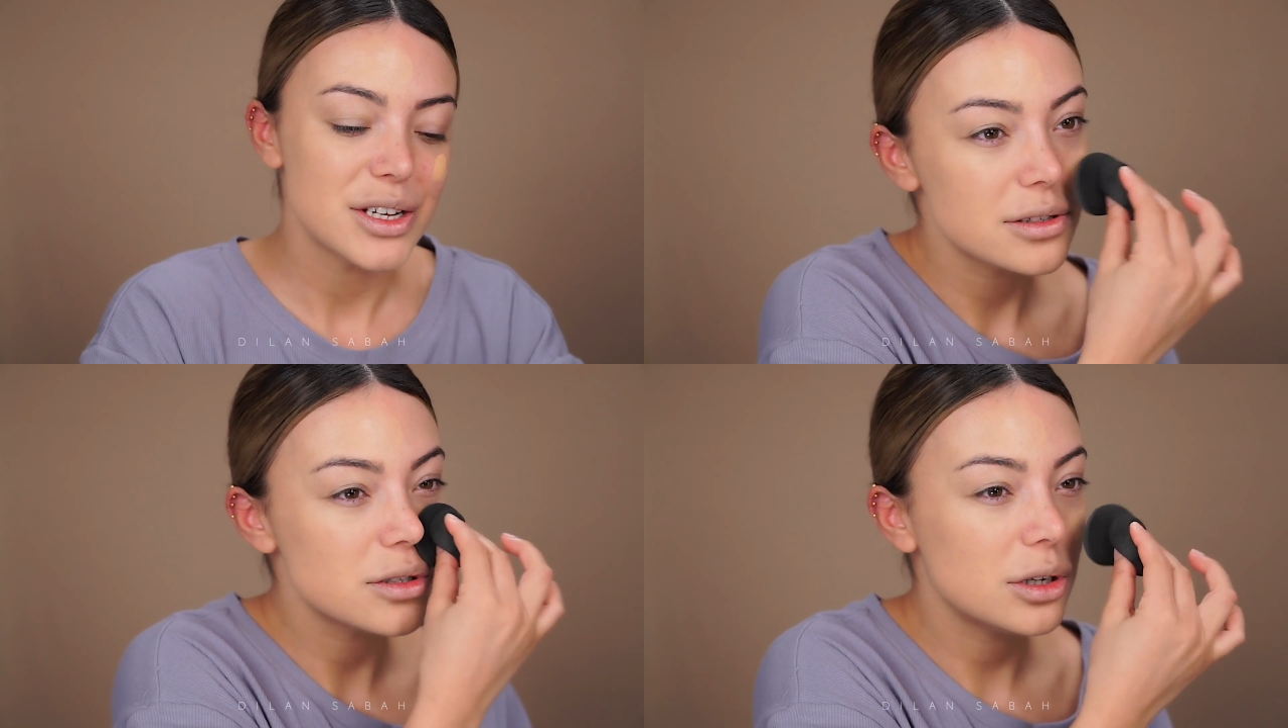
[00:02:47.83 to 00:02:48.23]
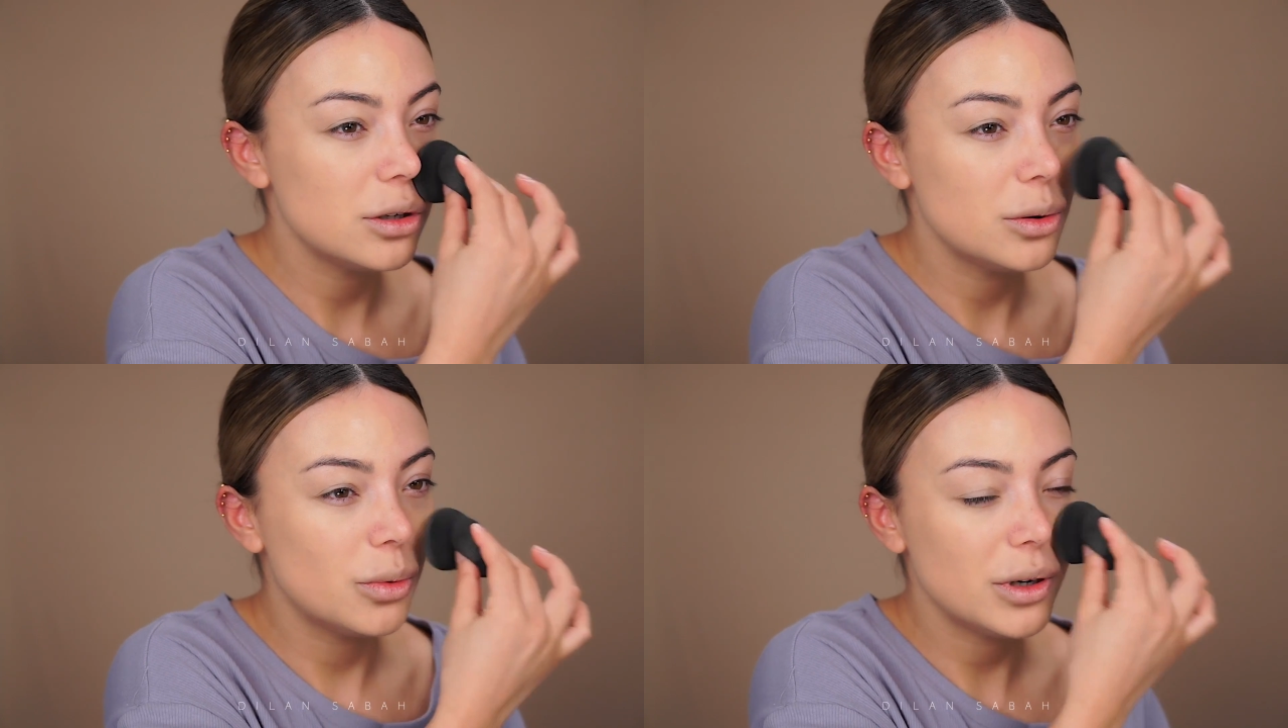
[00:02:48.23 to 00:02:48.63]

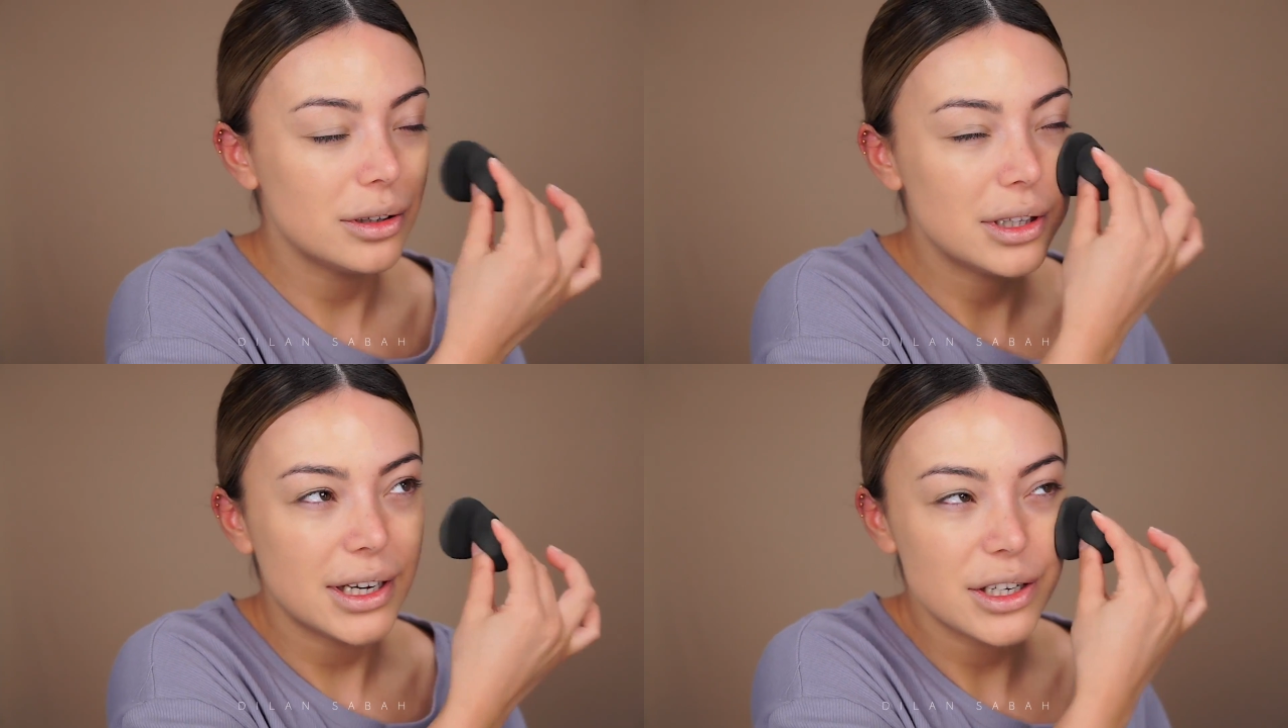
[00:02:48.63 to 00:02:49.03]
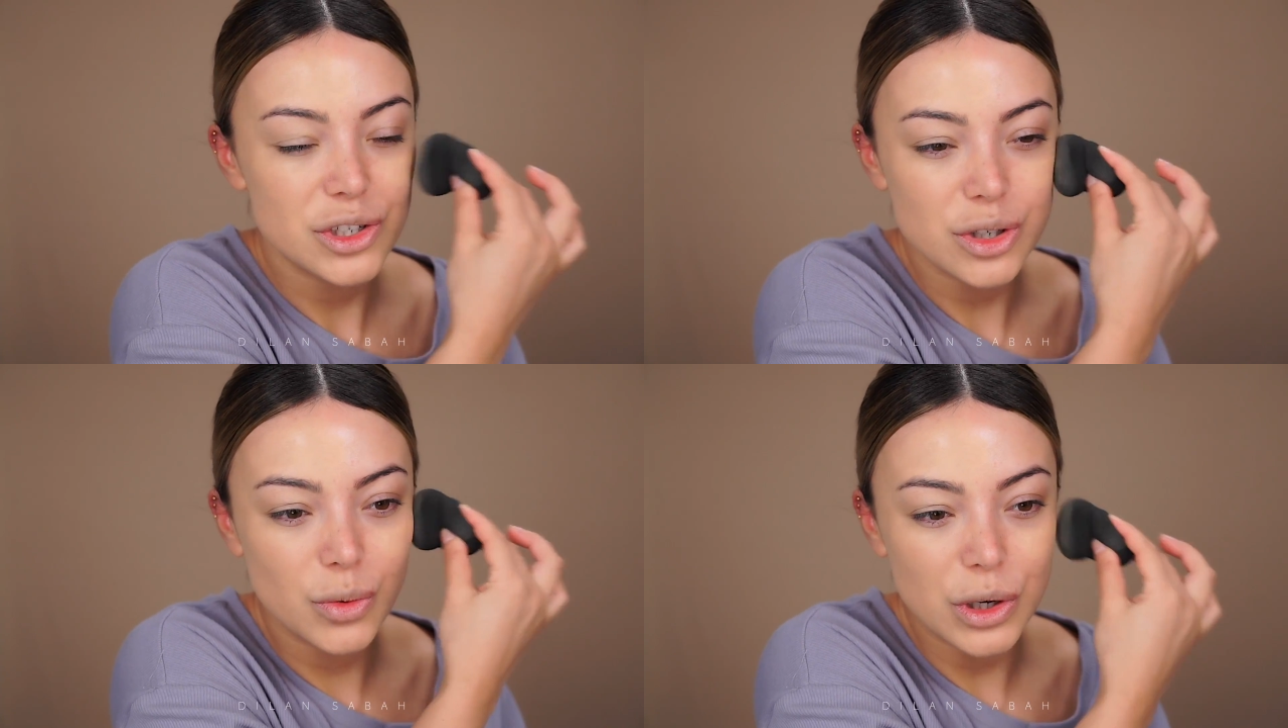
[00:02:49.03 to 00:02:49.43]
So we're like,
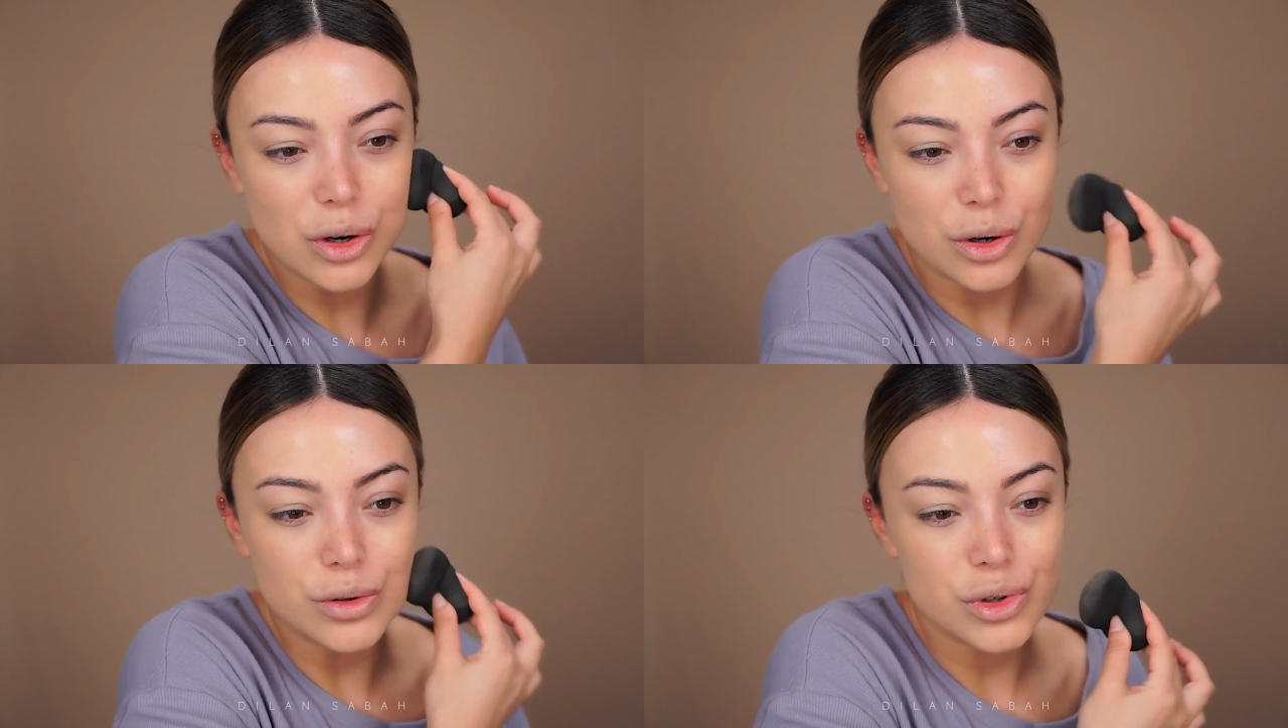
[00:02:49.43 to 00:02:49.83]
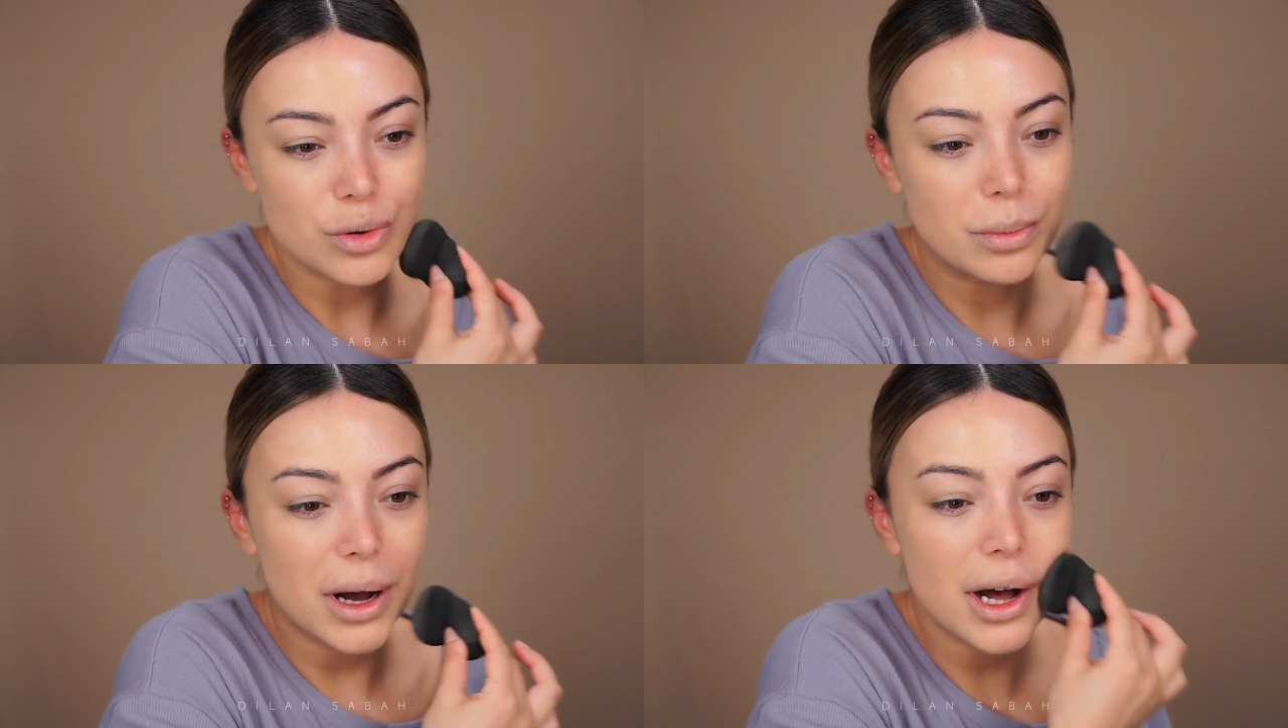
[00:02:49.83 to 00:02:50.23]
should we go
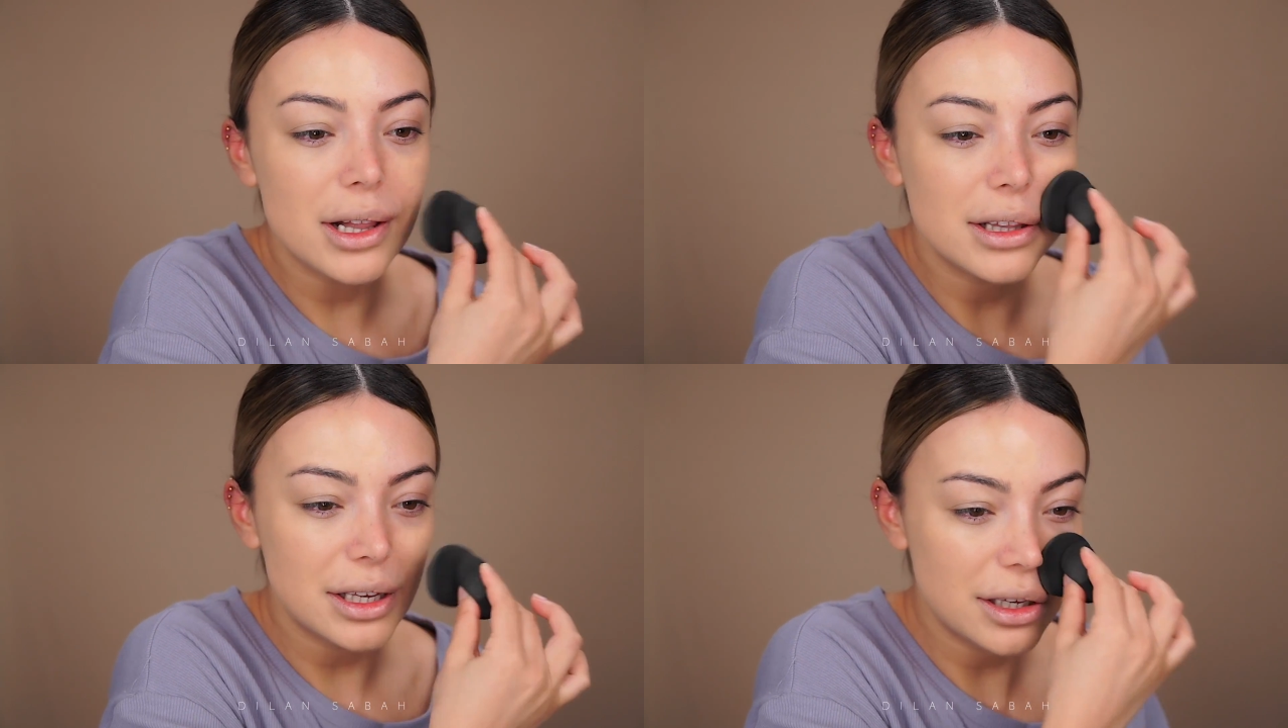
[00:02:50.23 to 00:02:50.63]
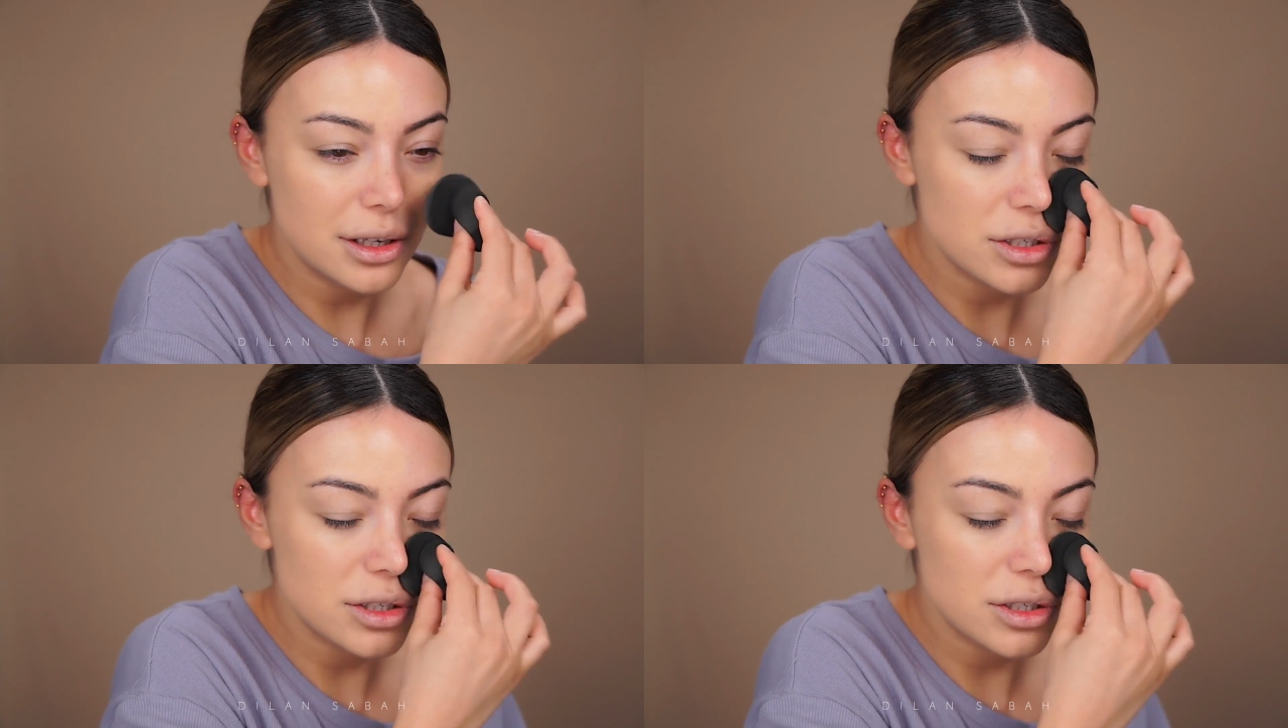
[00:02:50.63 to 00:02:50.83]
to Bali?